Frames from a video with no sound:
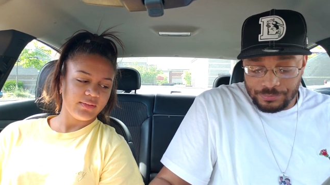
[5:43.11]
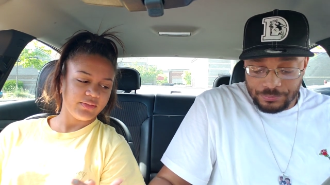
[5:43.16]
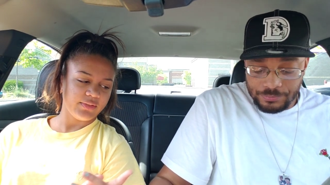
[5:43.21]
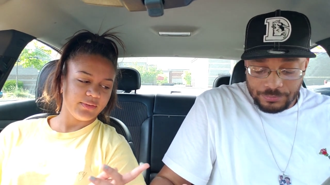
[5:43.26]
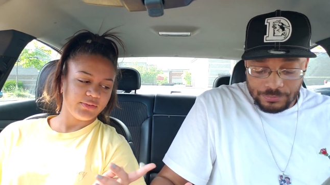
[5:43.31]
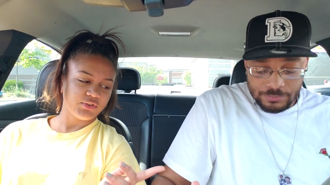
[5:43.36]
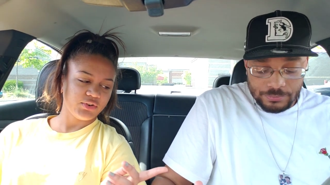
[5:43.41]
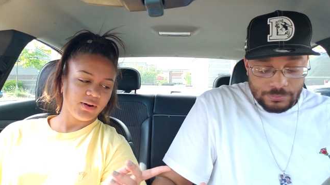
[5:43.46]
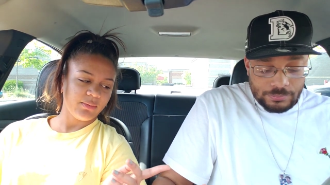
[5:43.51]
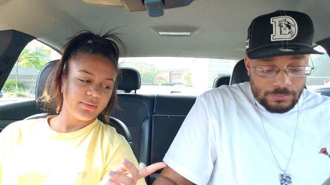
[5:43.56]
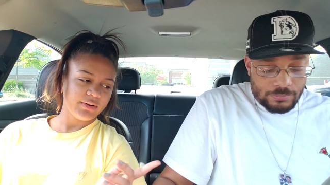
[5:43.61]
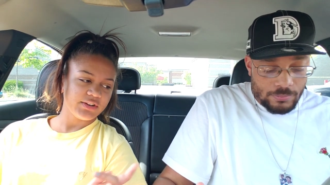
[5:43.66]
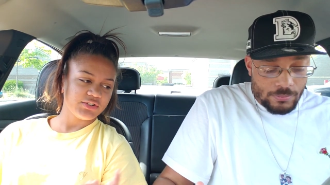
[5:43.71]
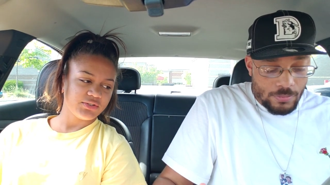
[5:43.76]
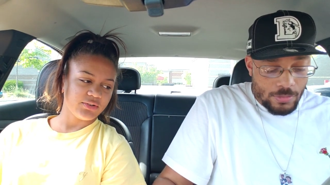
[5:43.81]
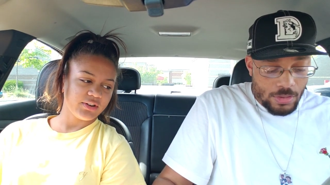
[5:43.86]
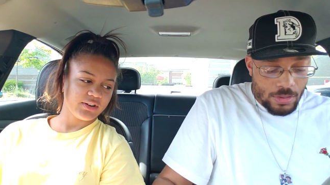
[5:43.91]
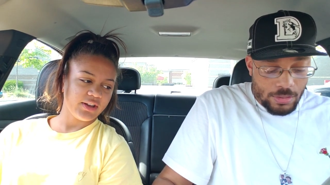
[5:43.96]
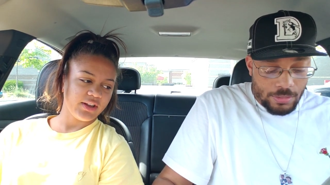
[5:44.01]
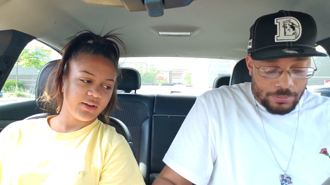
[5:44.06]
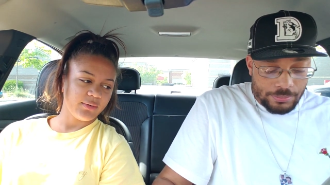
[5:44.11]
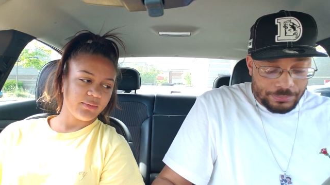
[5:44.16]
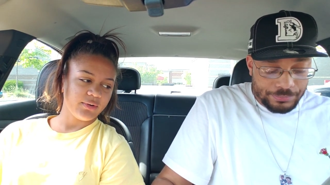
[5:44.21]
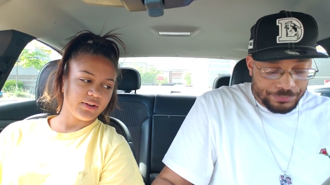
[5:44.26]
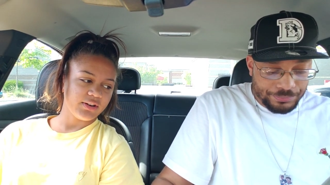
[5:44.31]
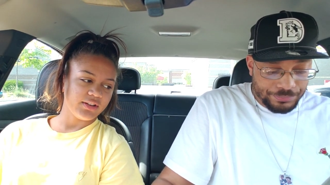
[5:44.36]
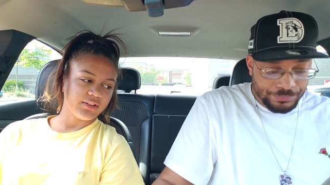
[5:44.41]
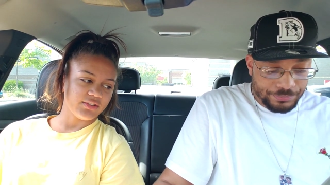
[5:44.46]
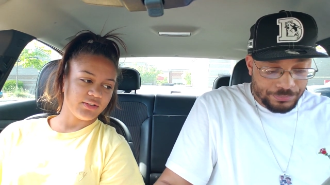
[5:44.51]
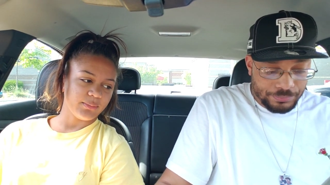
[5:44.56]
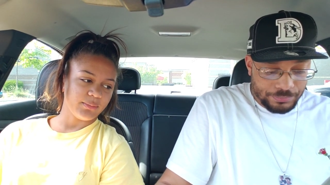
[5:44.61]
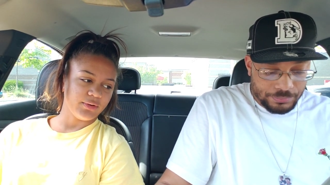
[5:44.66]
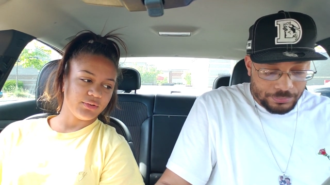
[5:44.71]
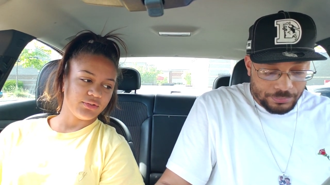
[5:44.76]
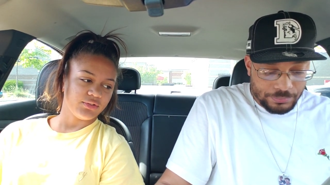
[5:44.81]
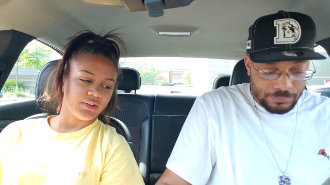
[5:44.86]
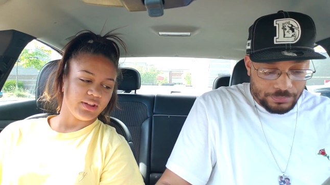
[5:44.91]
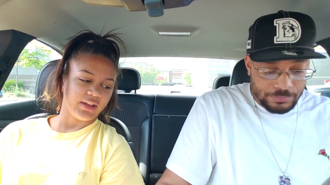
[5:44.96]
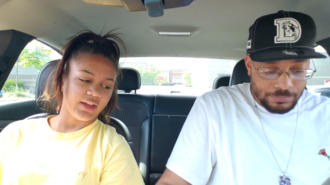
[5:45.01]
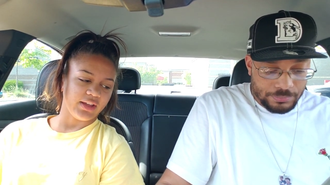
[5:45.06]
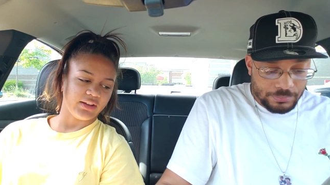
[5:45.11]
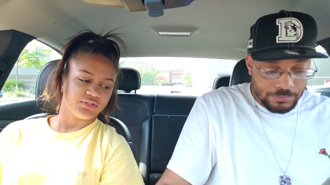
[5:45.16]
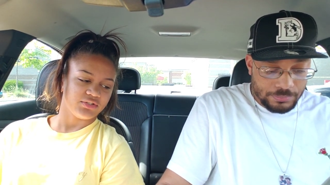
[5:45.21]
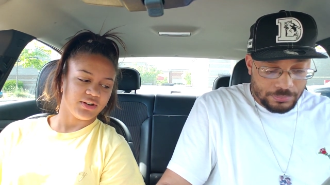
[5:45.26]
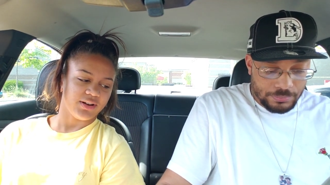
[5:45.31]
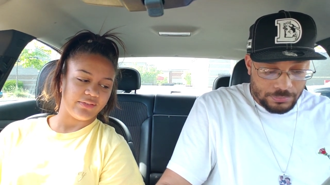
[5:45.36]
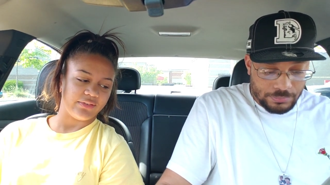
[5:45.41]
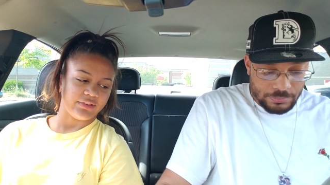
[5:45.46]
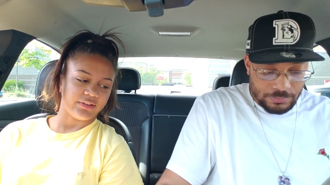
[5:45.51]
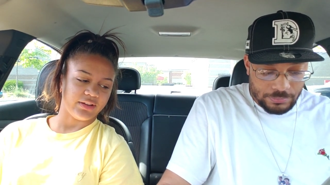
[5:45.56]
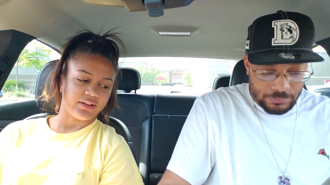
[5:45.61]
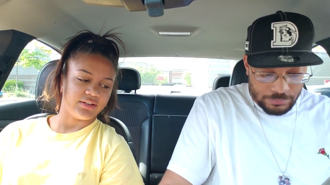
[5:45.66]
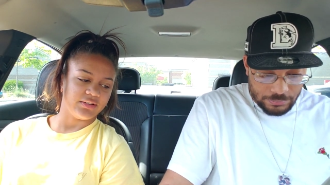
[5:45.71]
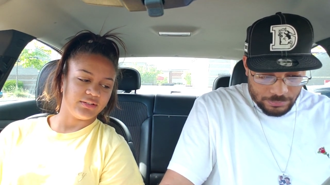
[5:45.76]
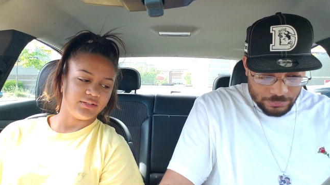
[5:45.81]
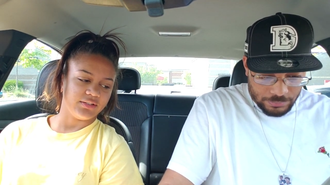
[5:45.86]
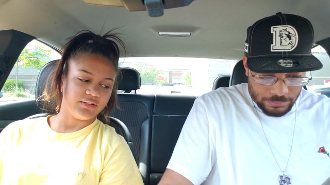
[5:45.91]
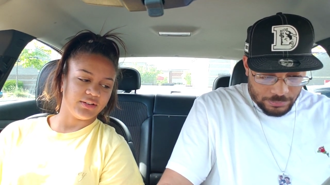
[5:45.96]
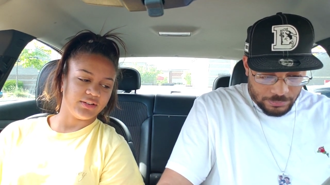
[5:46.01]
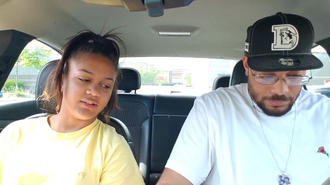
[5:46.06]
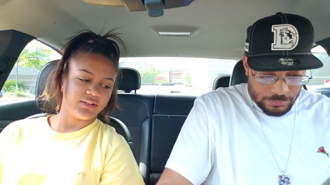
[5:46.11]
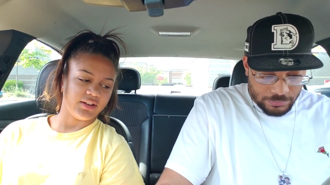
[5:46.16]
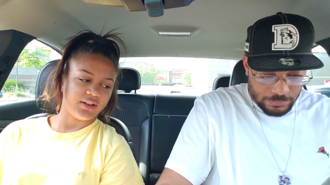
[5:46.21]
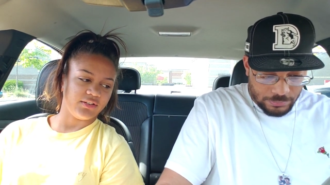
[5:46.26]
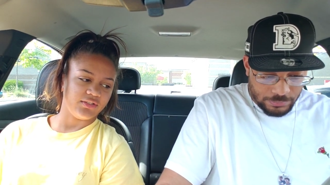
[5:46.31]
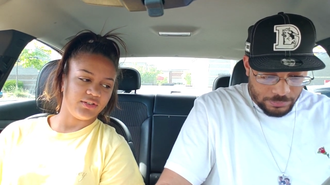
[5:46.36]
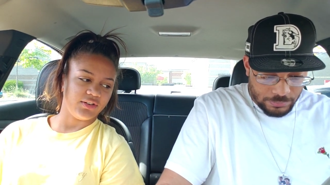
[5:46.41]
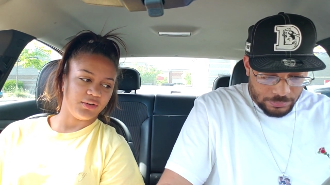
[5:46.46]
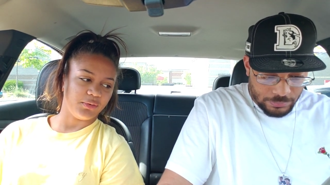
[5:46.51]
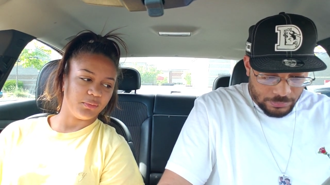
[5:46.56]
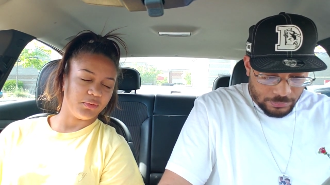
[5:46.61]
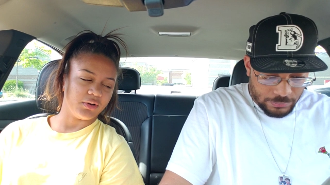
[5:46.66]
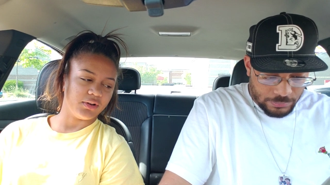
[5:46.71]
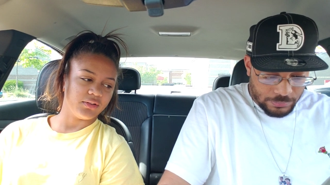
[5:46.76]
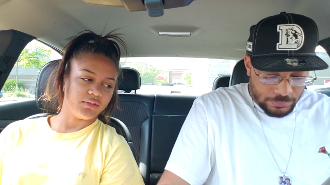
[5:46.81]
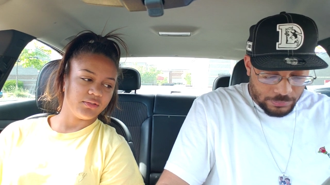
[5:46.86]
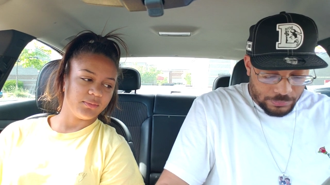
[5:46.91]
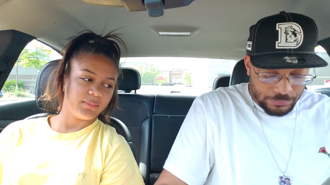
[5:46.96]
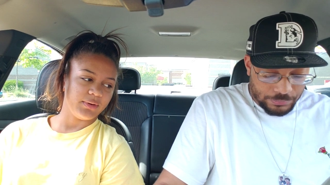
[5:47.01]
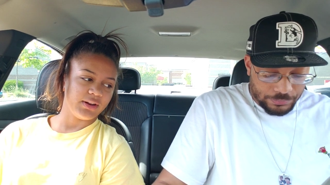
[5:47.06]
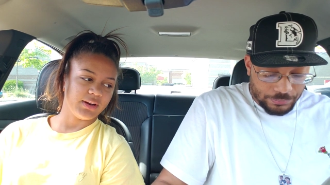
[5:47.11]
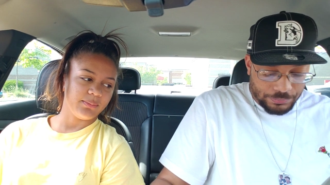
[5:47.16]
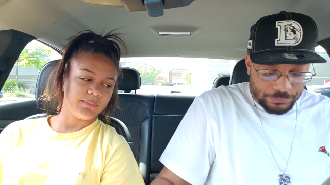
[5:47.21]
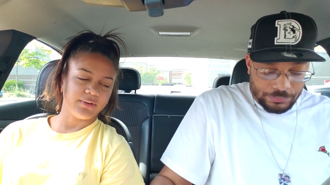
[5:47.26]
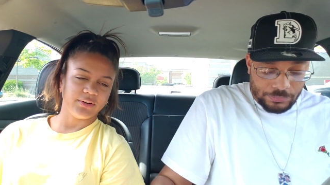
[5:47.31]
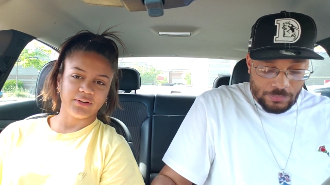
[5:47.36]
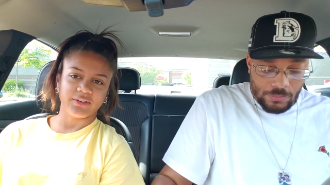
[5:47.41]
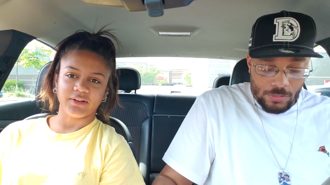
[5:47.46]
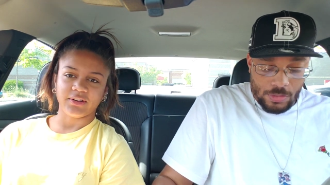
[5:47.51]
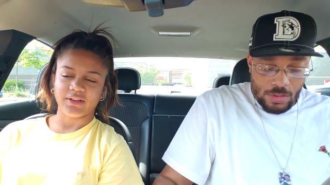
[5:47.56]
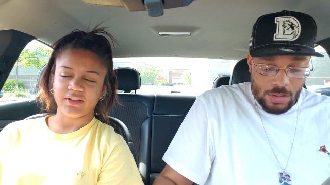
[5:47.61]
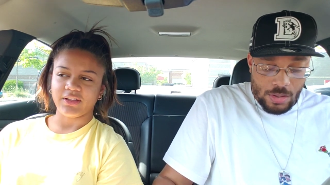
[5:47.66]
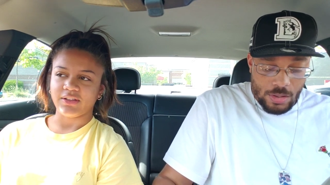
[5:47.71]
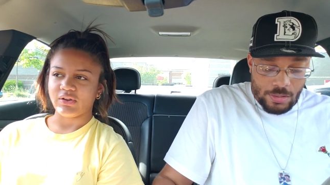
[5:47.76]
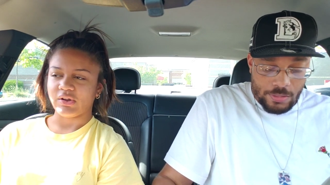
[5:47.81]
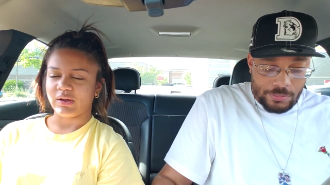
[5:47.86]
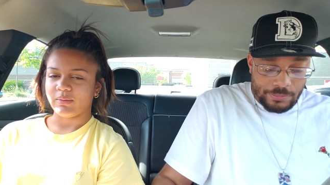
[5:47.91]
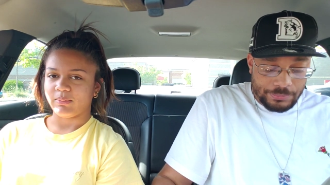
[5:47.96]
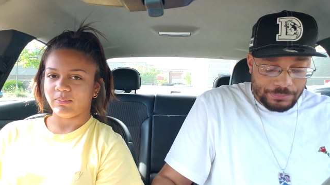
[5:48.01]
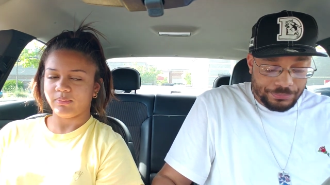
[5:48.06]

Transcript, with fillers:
Speaker 1: the strawberry shortcake one is the most like extravagant, good tasting one. The peanut butter cookie you can